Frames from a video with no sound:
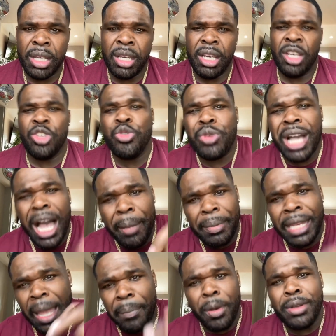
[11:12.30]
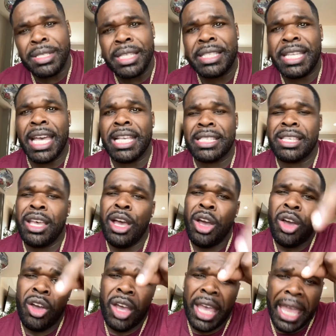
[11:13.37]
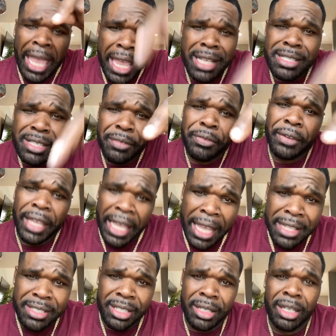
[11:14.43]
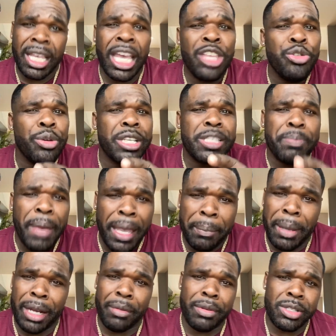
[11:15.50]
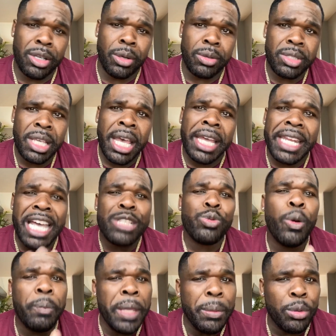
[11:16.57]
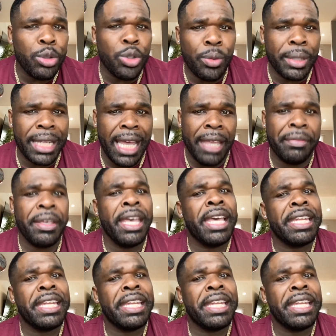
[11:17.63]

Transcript: you copy that person's test, answer for answer, and you expect better results. That's what people do in life.